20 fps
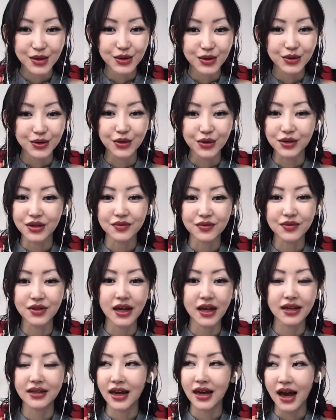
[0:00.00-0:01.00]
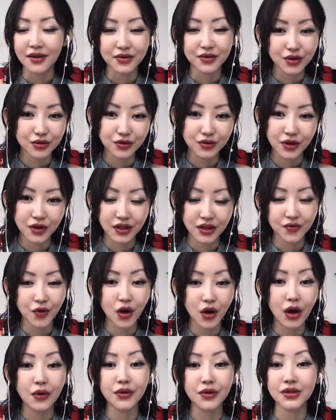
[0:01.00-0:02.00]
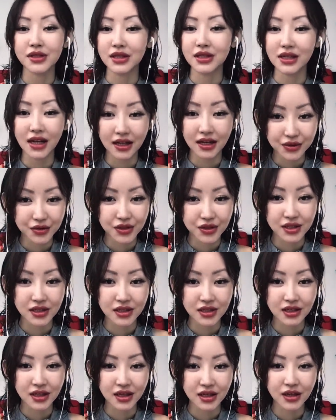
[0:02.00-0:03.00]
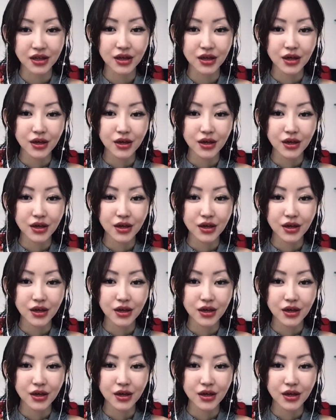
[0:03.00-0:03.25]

You don't even like have the 24 hours electricity.